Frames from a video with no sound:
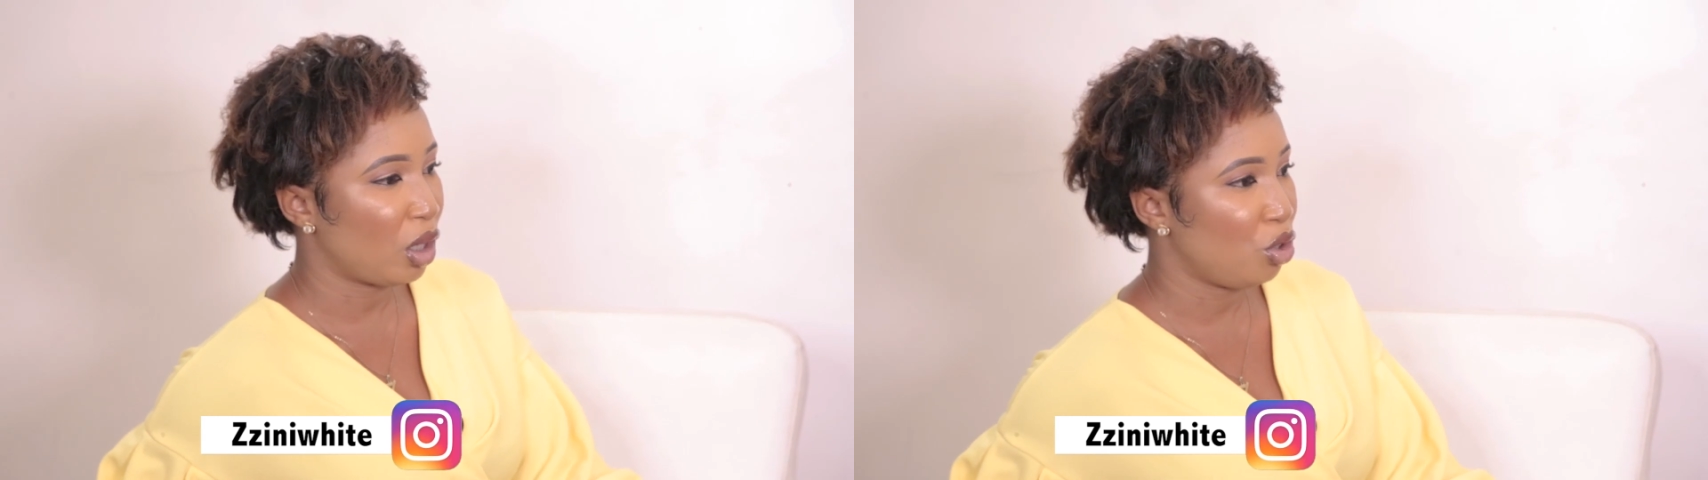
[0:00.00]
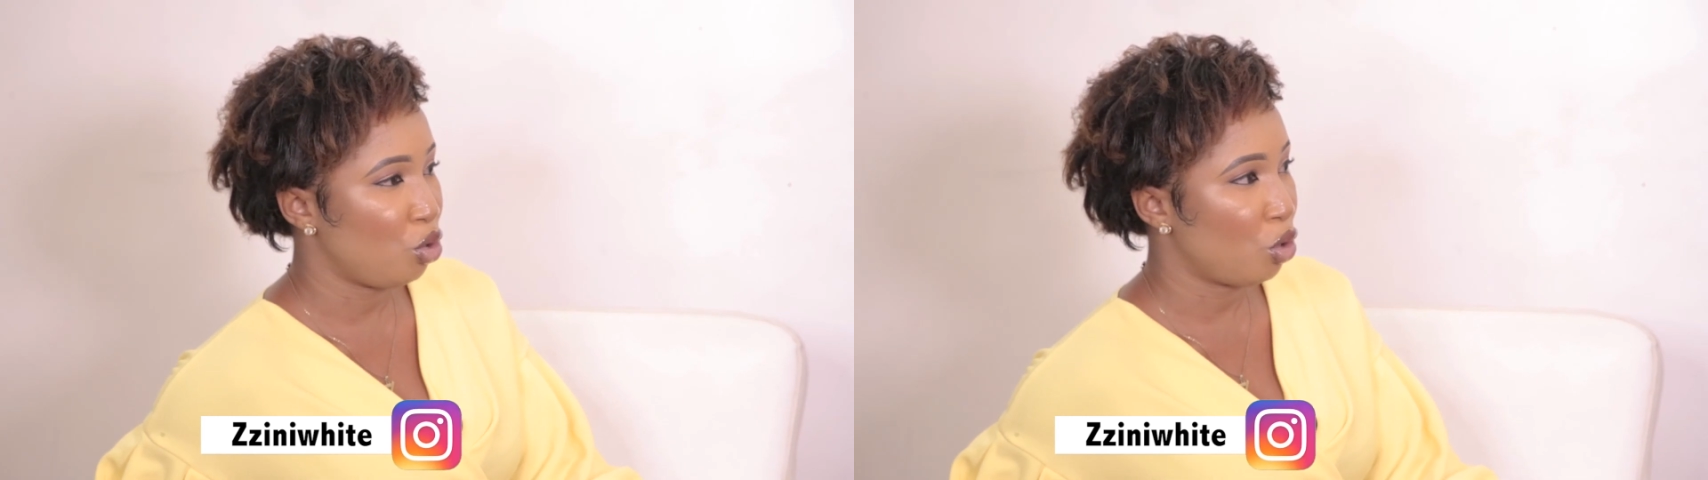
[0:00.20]

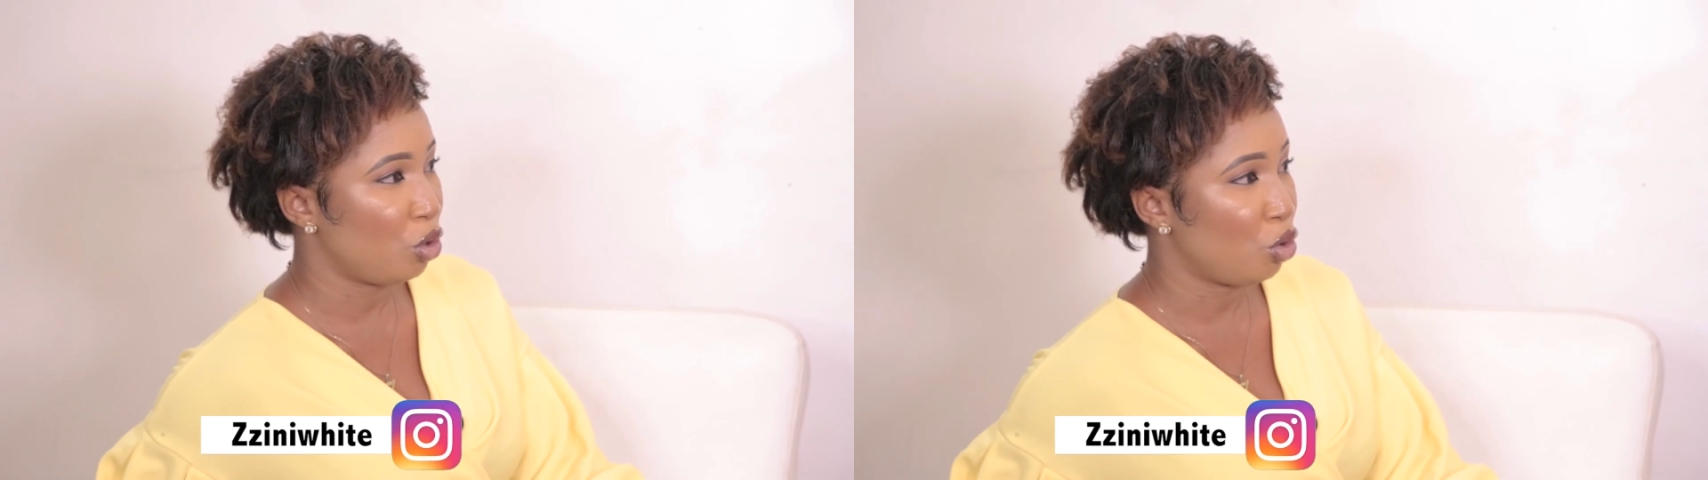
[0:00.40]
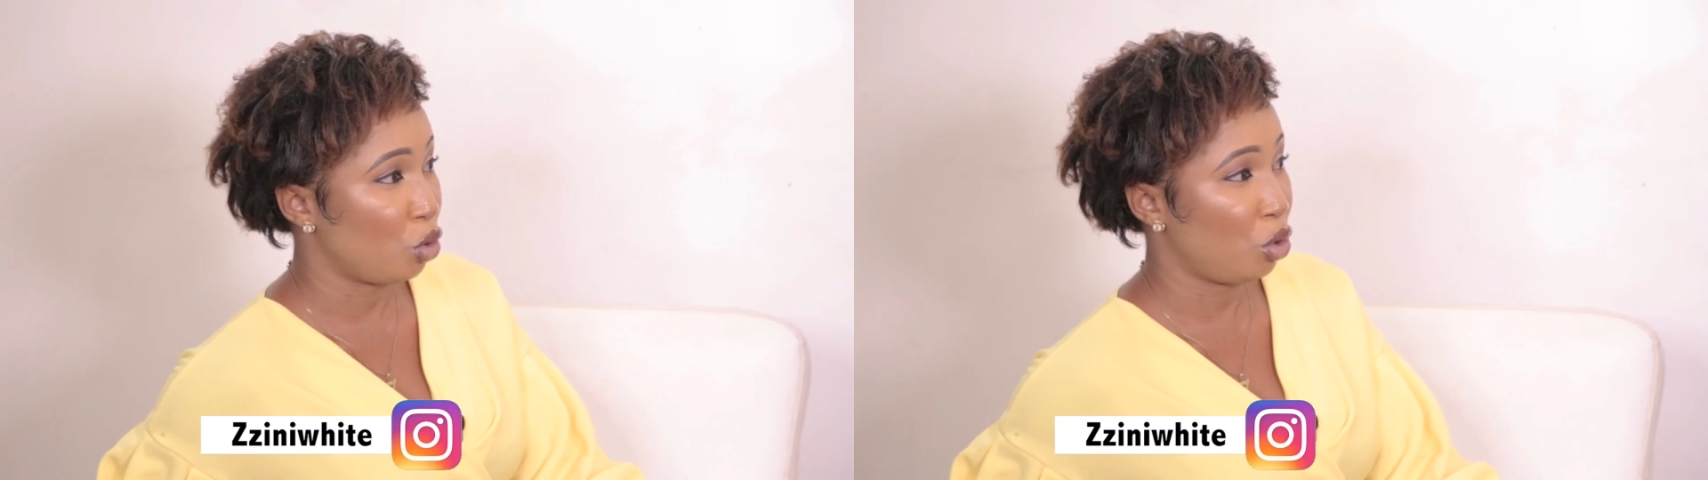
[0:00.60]
that
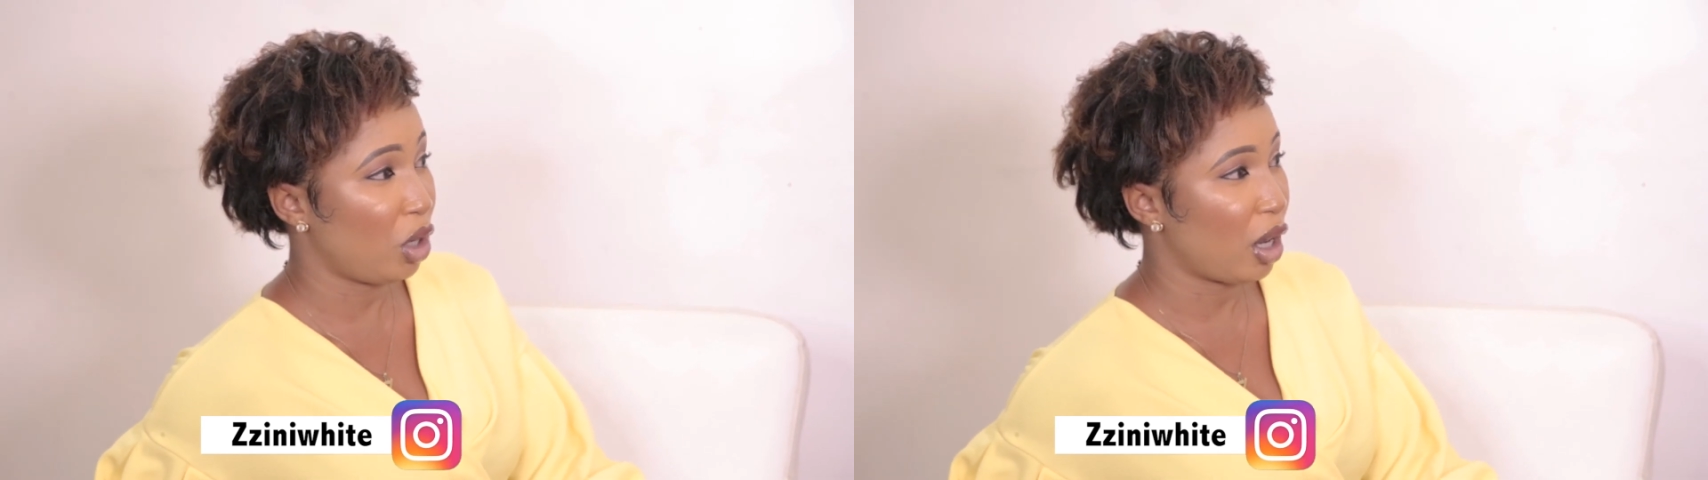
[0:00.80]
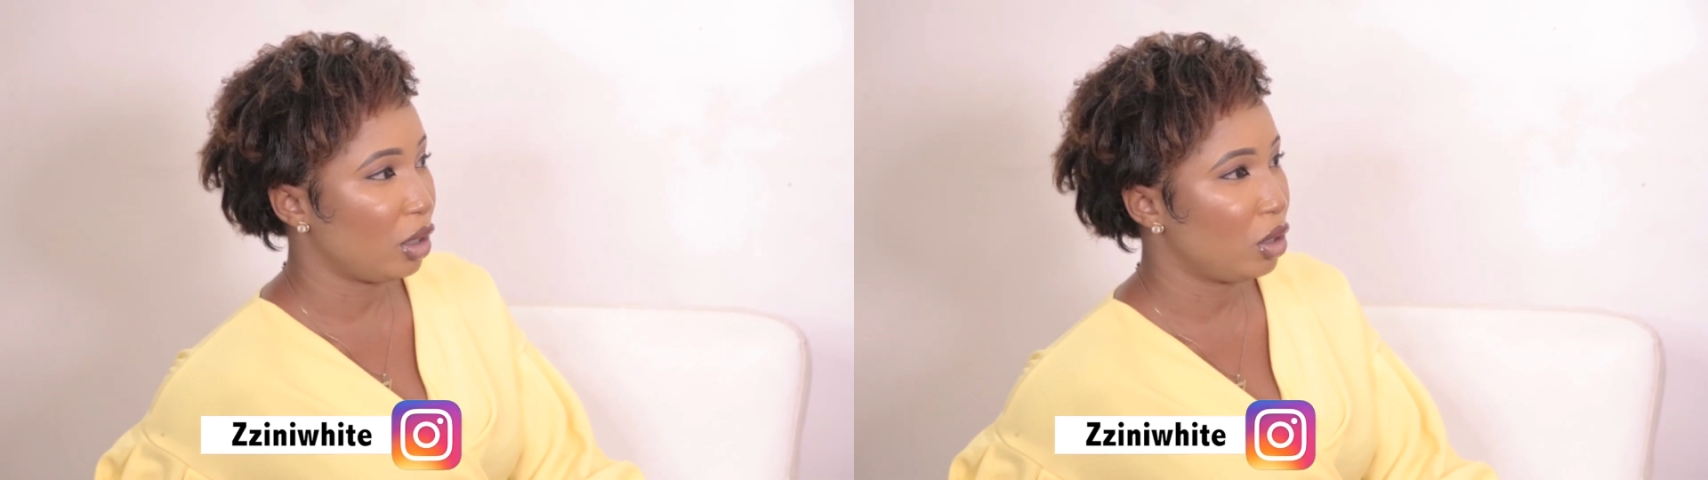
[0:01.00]
you're
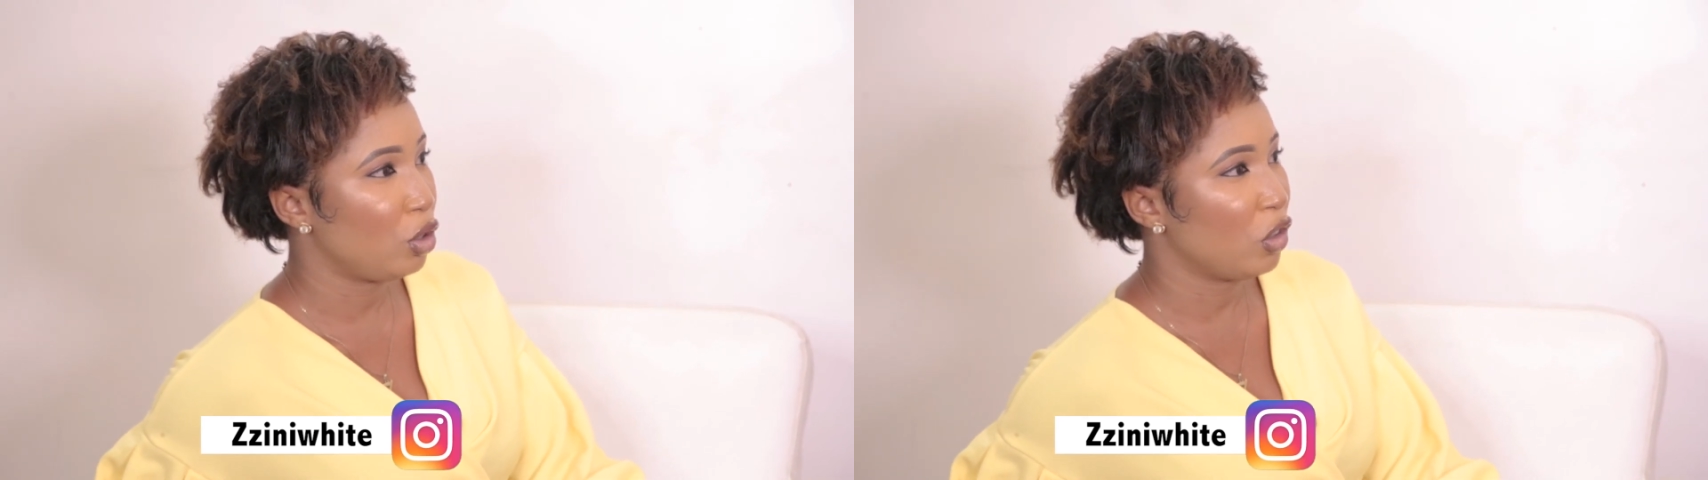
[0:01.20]
good at,